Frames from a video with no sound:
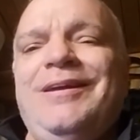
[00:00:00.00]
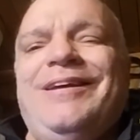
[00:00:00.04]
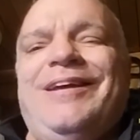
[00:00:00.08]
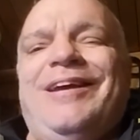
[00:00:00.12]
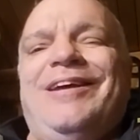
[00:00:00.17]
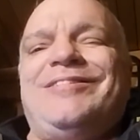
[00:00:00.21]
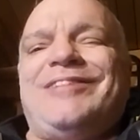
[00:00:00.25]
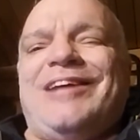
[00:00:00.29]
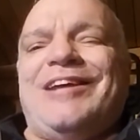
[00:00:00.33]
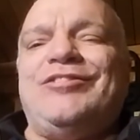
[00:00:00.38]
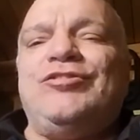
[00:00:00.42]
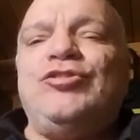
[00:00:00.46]

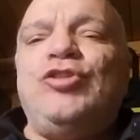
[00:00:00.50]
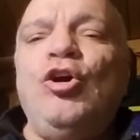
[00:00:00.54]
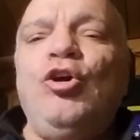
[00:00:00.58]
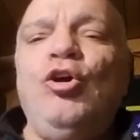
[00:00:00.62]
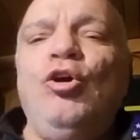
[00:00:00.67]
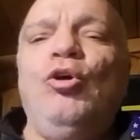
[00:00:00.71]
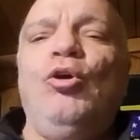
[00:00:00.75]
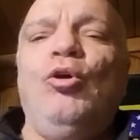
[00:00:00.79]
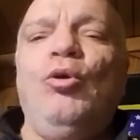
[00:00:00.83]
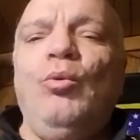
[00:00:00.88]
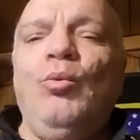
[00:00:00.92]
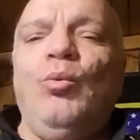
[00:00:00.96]
is a
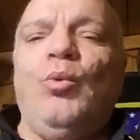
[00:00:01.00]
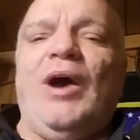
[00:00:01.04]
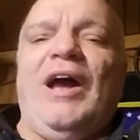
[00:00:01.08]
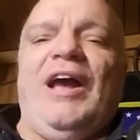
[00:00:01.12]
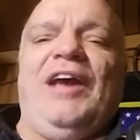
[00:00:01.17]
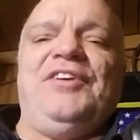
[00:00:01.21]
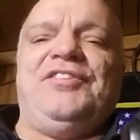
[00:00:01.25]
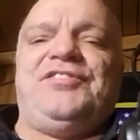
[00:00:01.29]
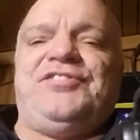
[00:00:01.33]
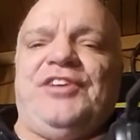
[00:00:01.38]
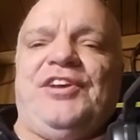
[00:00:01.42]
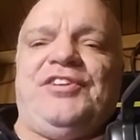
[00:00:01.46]

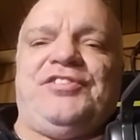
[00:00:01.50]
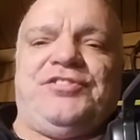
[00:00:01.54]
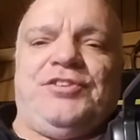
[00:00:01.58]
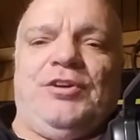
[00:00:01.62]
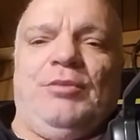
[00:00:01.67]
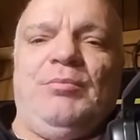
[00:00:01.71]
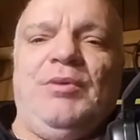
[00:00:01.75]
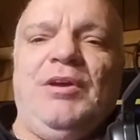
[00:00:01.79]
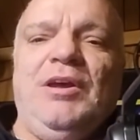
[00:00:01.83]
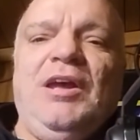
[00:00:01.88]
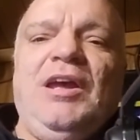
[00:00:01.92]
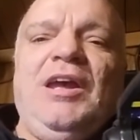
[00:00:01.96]
two-way
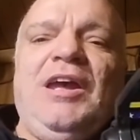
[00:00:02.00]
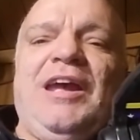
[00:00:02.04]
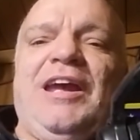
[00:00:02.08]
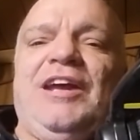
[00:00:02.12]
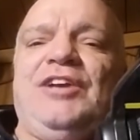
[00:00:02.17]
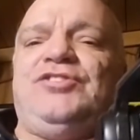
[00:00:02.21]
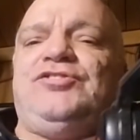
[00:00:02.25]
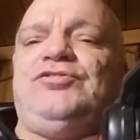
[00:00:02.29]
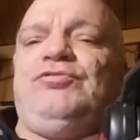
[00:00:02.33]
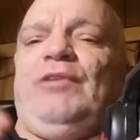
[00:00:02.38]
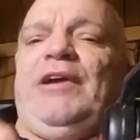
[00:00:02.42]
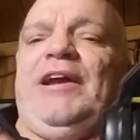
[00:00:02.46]
system.
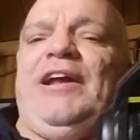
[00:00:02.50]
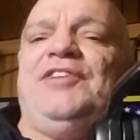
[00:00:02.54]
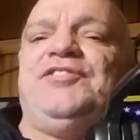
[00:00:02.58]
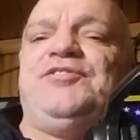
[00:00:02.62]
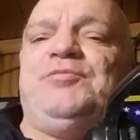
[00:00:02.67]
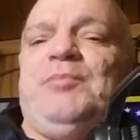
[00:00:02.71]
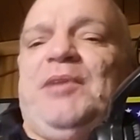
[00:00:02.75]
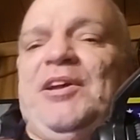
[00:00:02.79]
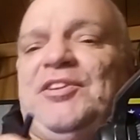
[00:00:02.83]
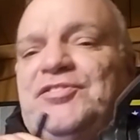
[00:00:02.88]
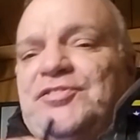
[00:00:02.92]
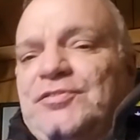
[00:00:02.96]
It
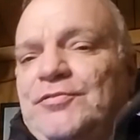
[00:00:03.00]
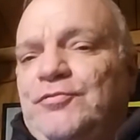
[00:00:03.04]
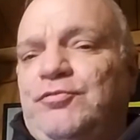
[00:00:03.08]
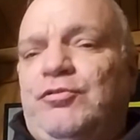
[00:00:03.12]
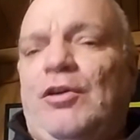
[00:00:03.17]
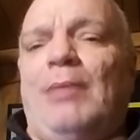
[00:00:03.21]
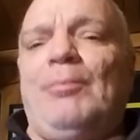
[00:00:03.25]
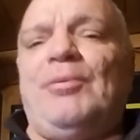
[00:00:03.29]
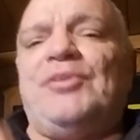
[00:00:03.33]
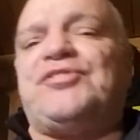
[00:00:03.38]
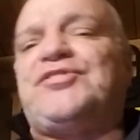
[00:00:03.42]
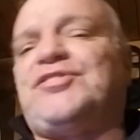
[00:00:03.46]
transmits
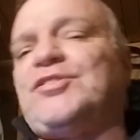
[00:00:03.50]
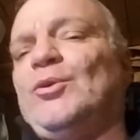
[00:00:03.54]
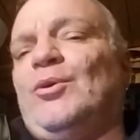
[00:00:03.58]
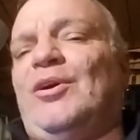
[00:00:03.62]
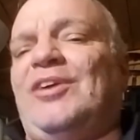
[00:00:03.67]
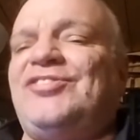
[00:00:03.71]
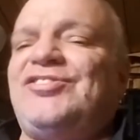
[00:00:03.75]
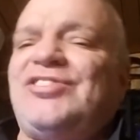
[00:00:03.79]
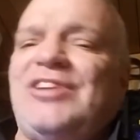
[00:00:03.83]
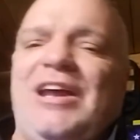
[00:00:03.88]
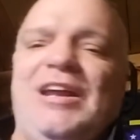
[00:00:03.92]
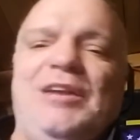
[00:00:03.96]
from a
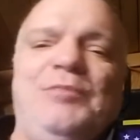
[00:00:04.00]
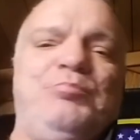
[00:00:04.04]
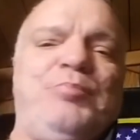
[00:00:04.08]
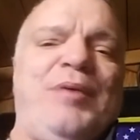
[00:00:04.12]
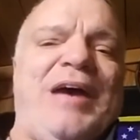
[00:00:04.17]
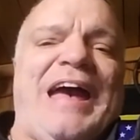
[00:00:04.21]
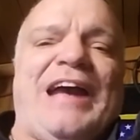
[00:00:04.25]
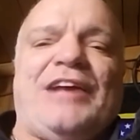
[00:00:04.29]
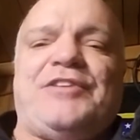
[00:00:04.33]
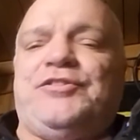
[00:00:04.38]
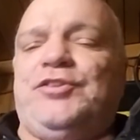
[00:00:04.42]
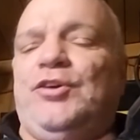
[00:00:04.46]
source and
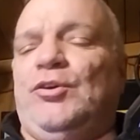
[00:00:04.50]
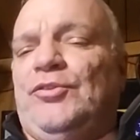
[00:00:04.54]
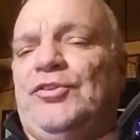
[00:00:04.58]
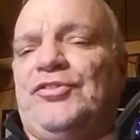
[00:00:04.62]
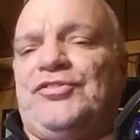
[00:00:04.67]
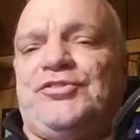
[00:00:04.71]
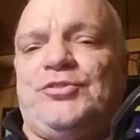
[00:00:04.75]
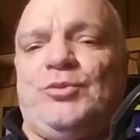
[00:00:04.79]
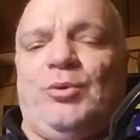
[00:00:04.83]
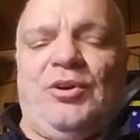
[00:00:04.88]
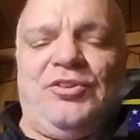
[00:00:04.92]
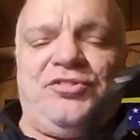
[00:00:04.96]
back to the
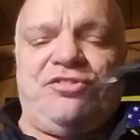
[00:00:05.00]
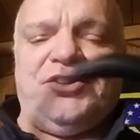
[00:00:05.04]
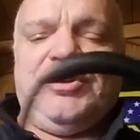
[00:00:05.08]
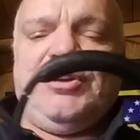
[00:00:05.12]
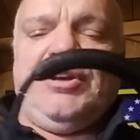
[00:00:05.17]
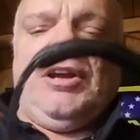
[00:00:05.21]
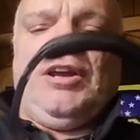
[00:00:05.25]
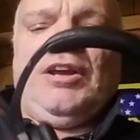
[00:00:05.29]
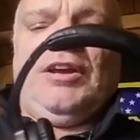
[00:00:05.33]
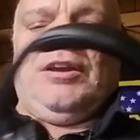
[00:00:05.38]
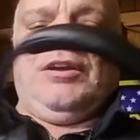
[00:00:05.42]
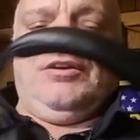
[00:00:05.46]
source.
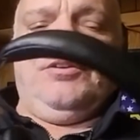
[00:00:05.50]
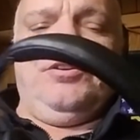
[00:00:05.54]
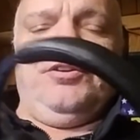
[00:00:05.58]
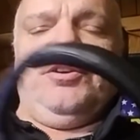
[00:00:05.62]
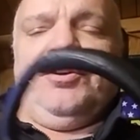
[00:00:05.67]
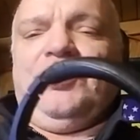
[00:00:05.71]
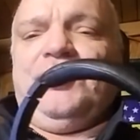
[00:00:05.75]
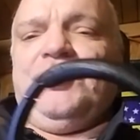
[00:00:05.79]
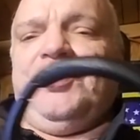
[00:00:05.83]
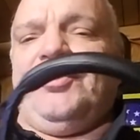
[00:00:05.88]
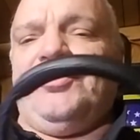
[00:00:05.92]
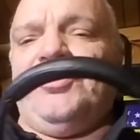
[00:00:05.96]

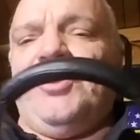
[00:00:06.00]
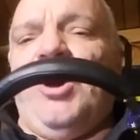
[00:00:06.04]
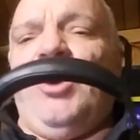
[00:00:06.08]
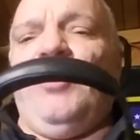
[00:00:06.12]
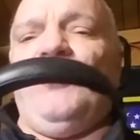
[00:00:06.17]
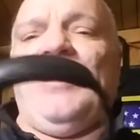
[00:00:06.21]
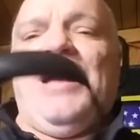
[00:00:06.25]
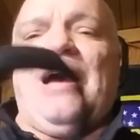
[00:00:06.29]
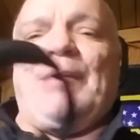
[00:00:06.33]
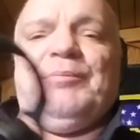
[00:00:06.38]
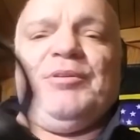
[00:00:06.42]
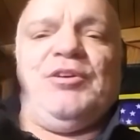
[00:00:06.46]
You'll know
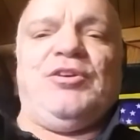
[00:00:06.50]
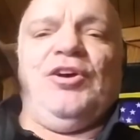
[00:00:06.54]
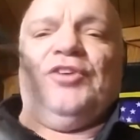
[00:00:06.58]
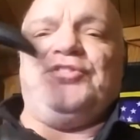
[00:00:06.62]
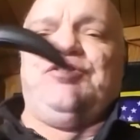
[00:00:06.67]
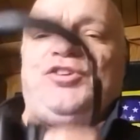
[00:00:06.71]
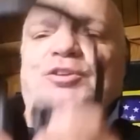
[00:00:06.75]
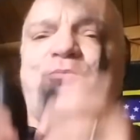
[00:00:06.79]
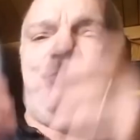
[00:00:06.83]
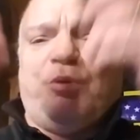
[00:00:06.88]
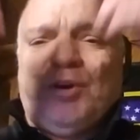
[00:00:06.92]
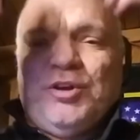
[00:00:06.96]
that because
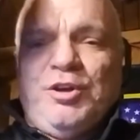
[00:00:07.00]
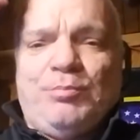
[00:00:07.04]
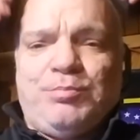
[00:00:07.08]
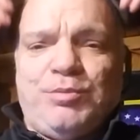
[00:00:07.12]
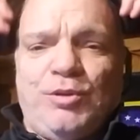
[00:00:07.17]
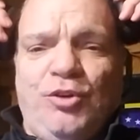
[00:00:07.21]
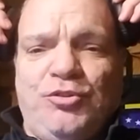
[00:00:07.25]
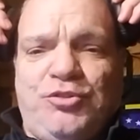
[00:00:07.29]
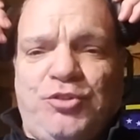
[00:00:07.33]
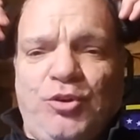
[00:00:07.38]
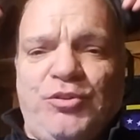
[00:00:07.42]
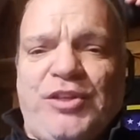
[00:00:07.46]
you can put your
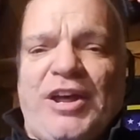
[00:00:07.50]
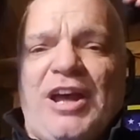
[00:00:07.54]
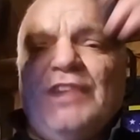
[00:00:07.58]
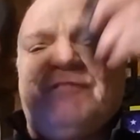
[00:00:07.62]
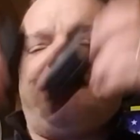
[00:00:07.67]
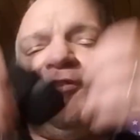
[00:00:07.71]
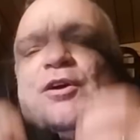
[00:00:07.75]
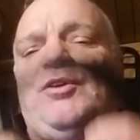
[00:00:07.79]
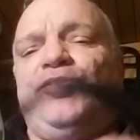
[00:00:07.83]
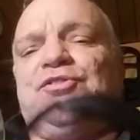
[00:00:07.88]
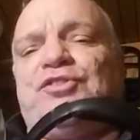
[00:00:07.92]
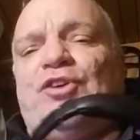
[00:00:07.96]
Bluetooth
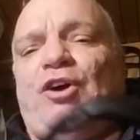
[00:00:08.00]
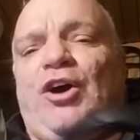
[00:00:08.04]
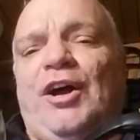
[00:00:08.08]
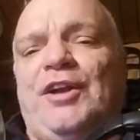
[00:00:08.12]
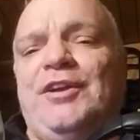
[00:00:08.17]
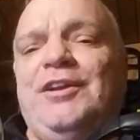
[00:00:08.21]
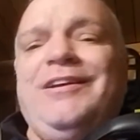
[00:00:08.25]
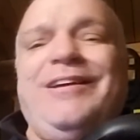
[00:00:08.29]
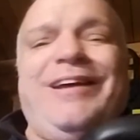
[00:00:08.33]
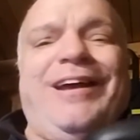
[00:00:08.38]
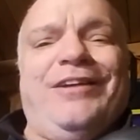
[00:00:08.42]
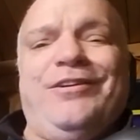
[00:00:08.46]
headphones
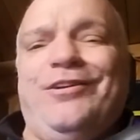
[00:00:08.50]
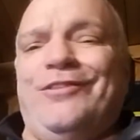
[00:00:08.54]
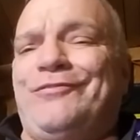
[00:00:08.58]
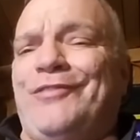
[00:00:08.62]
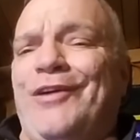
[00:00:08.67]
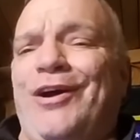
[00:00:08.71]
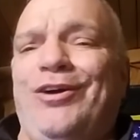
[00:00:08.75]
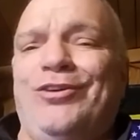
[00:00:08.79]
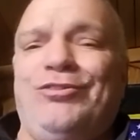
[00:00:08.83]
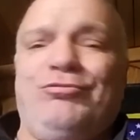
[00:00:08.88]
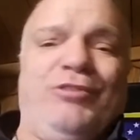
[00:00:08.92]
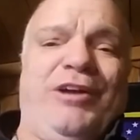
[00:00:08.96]
on and your
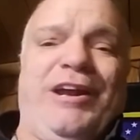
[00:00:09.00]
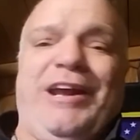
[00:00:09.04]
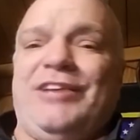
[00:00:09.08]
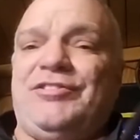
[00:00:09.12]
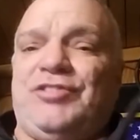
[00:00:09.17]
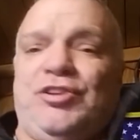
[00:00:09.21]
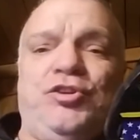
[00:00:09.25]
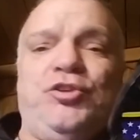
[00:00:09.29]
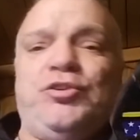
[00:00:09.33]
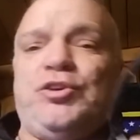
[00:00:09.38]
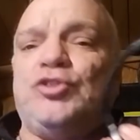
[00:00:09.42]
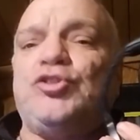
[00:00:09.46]
phone rings
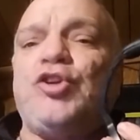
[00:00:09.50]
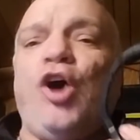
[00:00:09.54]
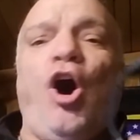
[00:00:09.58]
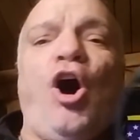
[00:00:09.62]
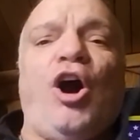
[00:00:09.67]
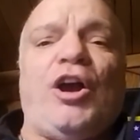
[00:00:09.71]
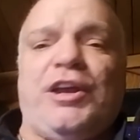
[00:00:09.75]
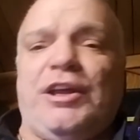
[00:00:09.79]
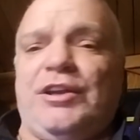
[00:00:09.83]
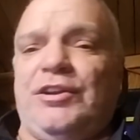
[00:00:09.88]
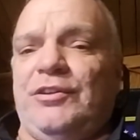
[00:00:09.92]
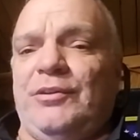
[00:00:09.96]
and you can
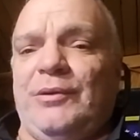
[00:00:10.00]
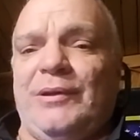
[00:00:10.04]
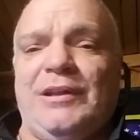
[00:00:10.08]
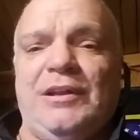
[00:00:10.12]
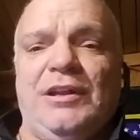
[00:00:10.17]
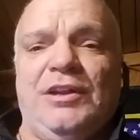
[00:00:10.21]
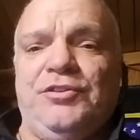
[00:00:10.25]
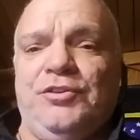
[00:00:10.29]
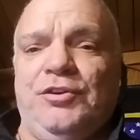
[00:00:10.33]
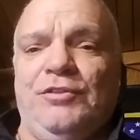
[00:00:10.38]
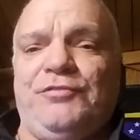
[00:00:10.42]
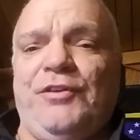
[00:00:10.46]
talk into
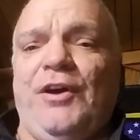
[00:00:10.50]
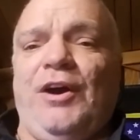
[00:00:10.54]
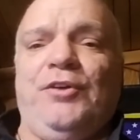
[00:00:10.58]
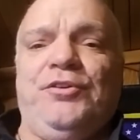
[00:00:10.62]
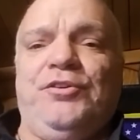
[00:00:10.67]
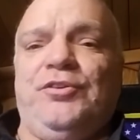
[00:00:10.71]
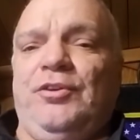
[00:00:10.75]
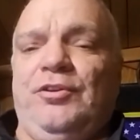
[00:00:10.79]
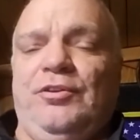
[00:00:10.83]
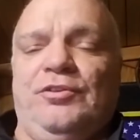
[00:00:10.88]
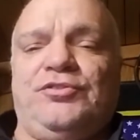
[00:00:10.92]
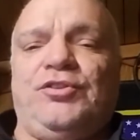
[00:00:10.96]
your phone.
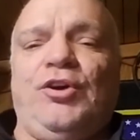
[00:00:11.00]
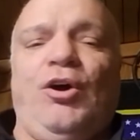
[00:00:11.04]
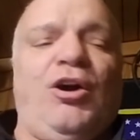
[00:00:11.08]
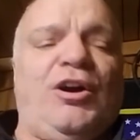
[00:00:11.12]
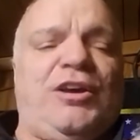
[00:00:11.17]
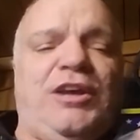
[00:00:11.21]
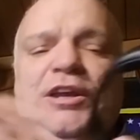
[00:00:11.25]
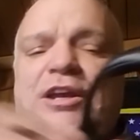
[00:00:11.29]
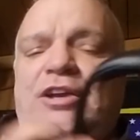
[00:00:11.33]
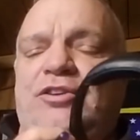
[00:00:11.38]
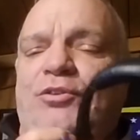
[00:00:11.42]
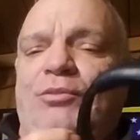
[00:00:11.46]
You're
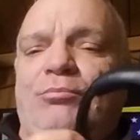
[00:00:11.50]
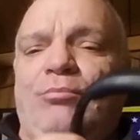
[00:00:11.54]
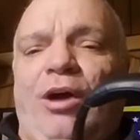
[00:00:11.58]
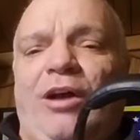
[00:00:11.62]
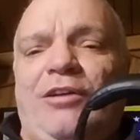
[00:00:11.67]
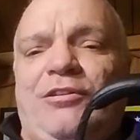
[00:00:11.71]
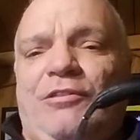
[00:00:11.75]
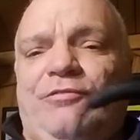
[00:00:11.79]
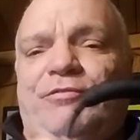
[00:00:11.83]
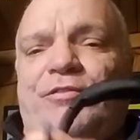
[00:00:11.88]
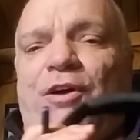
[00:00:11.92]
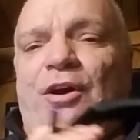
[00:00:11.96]
talking into a
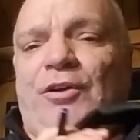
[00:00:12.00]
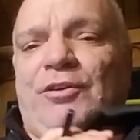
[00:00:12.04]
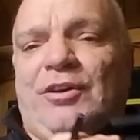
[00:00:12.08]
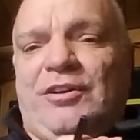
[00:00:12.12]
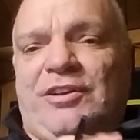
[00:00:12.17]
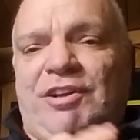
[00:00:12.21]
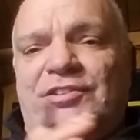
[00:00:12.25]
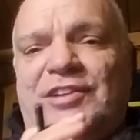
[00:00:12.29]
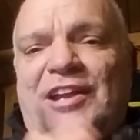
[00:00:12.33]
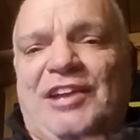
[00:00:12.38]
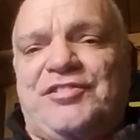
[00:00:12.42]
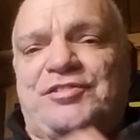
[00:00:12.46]
microphone, a
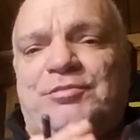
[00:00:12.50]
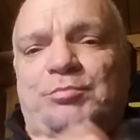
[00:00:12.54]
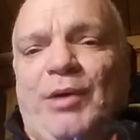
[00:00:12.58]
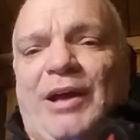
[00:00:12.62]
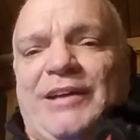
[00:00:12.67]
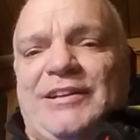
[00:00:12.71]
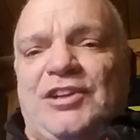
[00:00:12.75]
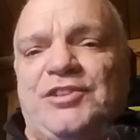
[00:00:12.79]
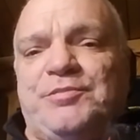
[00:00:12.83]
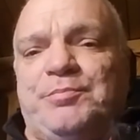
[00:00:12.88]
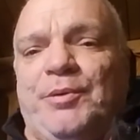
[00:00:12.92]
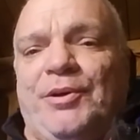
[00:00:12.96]
condensed
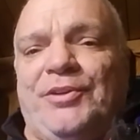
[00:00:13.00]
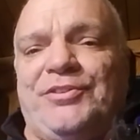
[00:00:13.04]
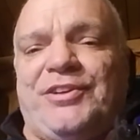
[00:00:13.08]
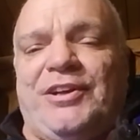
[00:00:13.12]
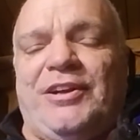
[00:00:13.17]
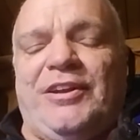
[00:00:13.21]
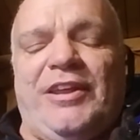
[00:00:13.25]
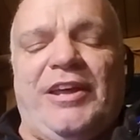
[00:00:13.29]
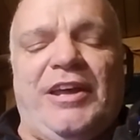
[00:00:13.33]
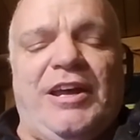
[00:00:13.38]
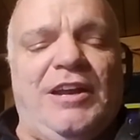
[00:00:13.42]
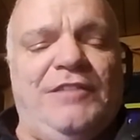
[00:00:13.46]
mic that's built
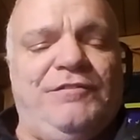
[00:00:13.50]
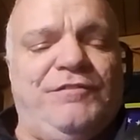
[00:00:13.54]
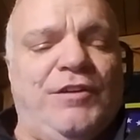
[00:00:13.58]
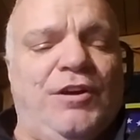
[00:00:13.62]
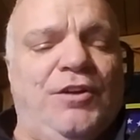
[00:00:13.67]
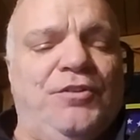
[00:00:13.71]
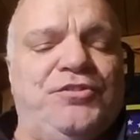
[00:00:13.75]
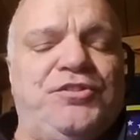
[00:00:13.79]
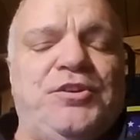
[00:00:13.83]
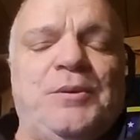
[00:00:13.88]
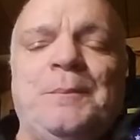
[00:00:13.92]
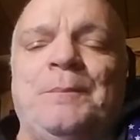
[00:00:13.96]
into the
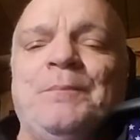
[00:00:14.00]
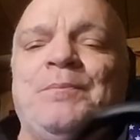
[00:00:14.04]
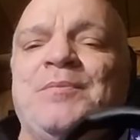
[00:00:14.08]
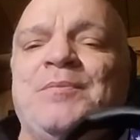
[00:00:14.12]
headphones.